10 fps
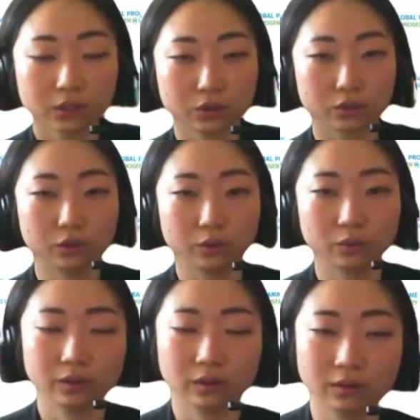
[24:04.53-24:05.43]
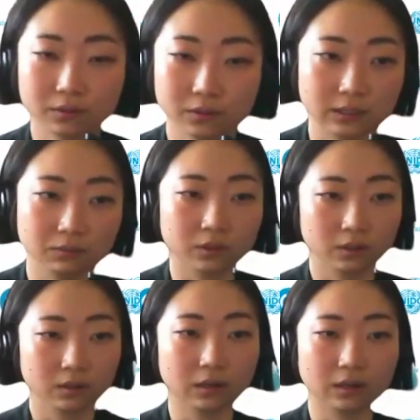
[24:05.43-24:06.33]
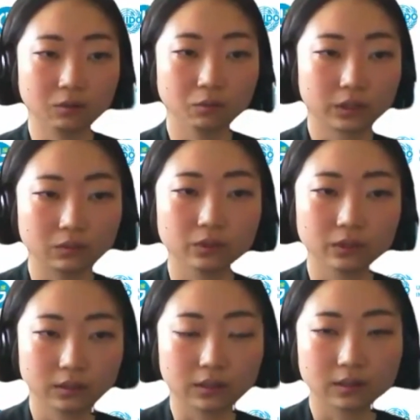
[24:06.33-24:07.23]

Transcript: So obviously we're working with